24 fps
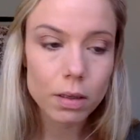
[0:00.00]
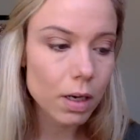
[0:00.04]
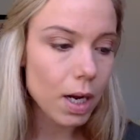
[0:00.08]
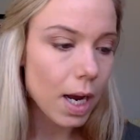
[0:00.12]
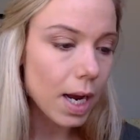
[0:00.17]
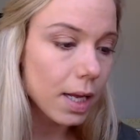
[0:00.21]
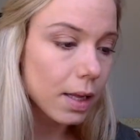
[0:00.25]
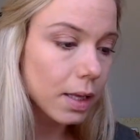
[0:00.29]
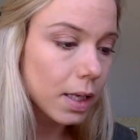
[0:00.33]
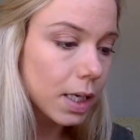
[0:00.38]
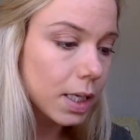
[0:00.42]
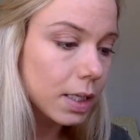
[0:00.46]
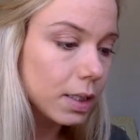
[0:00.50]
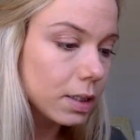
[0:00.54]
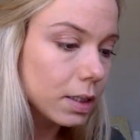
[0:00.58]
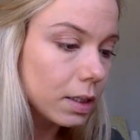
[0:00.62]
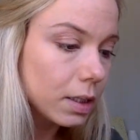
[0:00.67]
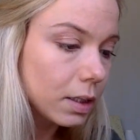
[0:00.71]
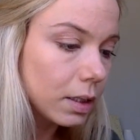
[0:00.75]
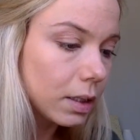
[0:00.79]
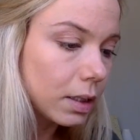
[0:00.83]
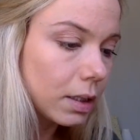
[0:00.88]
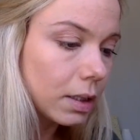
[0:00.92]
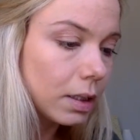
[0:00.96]

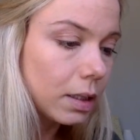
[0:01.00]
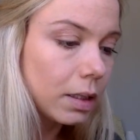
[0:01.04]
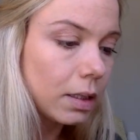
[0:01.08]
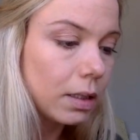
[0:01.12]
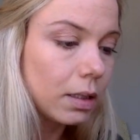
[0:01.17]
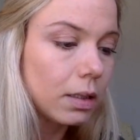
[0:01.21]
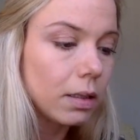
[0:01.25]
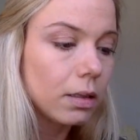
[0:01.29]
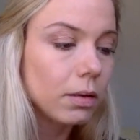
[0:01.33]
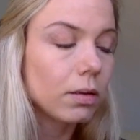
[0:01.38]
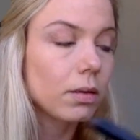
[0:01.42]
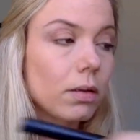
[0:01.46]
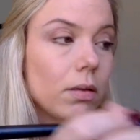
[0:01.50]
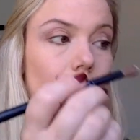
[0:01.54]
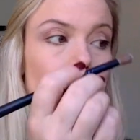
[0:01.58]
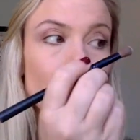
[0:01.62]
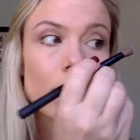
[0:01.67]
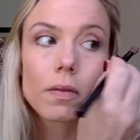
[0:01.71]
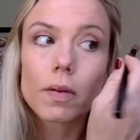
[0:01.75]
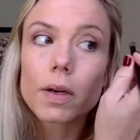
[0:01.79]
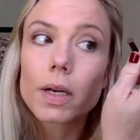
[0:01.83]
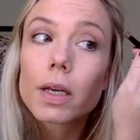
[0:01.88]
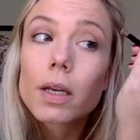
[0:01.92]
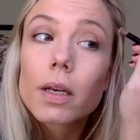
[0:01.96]
highlight. A little
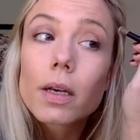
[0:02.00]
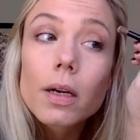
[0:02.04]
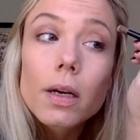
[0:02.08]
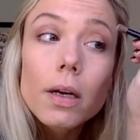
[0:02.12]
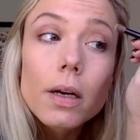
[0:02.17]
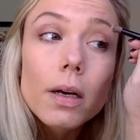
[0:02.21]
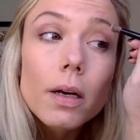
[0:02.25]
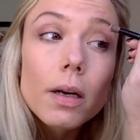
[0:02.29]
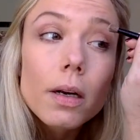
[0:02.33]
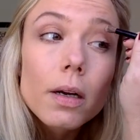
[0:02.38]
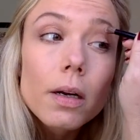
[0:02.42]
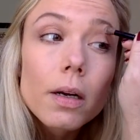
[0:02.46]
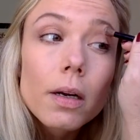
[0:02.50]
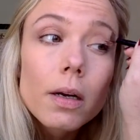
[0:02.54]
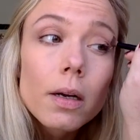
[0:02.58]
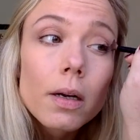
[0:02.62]
over here.